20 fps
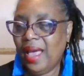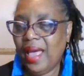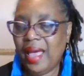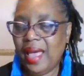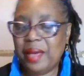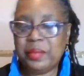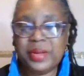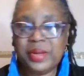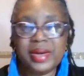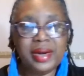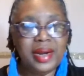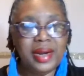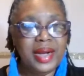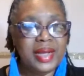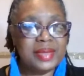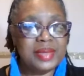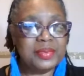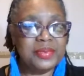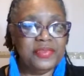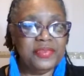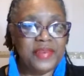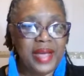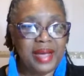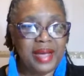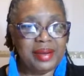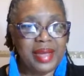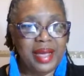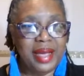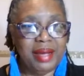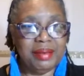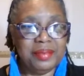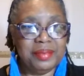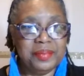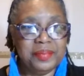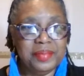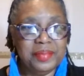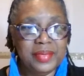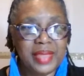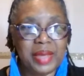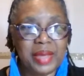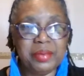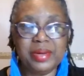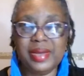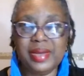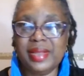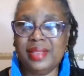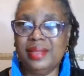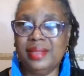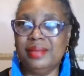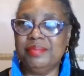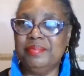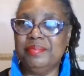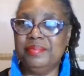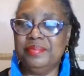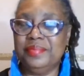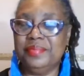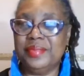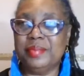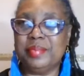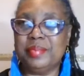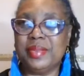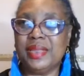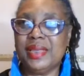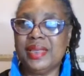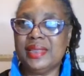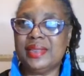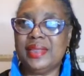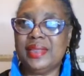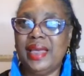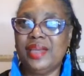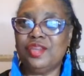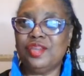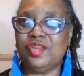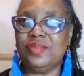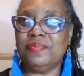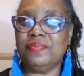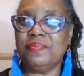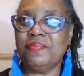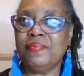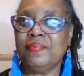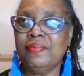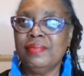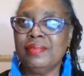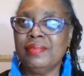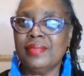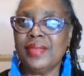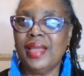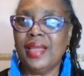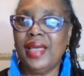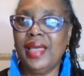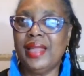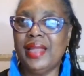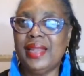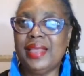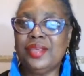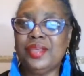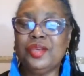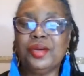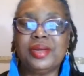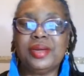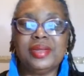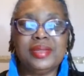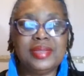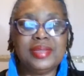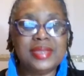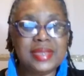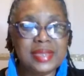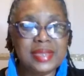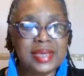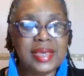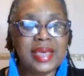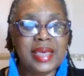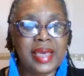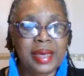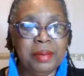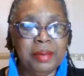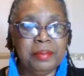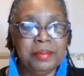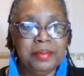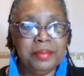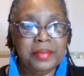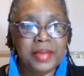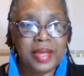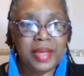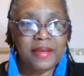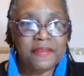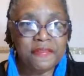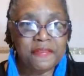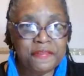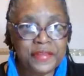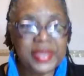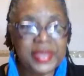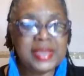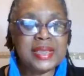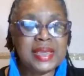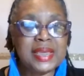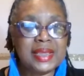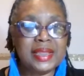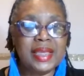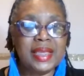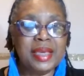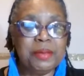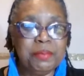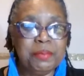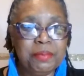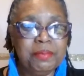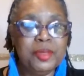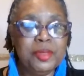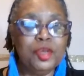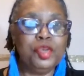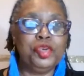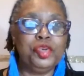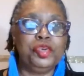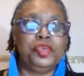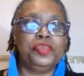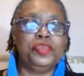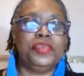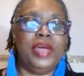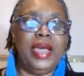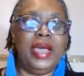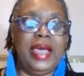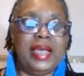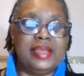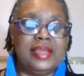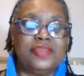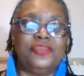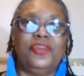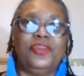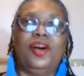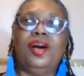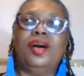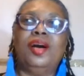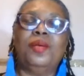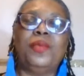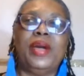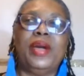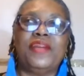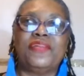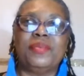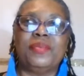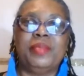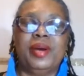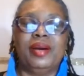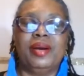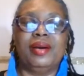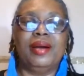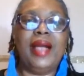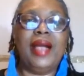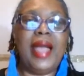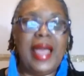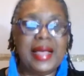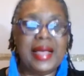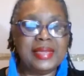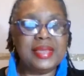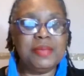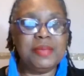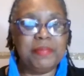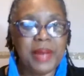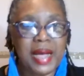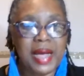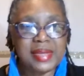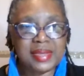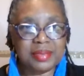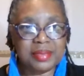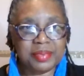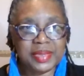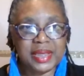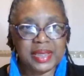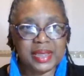And when her husband found out, they were in the police station and that you could see him physically move as far away from her as he possibly